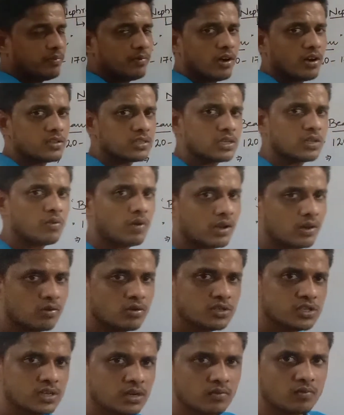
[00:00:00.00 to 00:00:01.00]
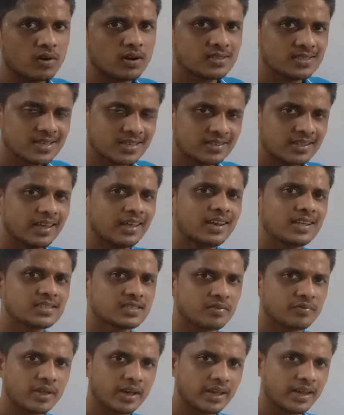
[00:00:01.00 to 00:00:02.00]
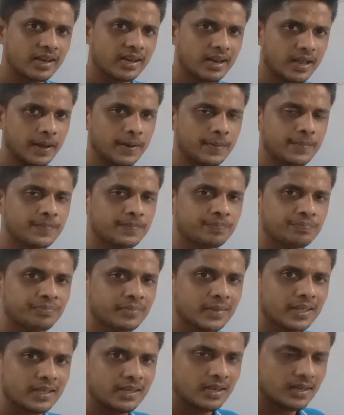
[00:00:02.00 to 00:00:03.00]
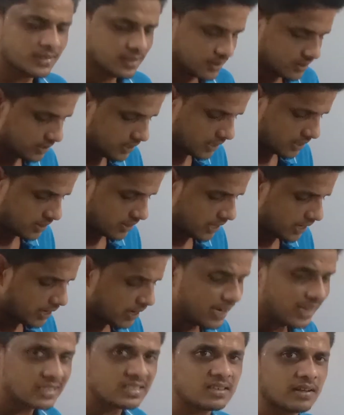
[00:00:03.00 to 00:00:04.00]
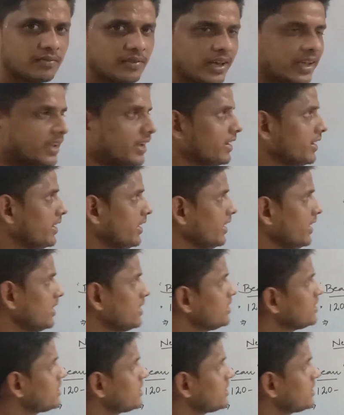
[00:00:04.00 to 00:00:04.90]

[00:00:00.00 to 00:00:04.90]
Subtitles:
me ask you the one question. What is the thickness of the kidney? Yes, the thickness of the kidney is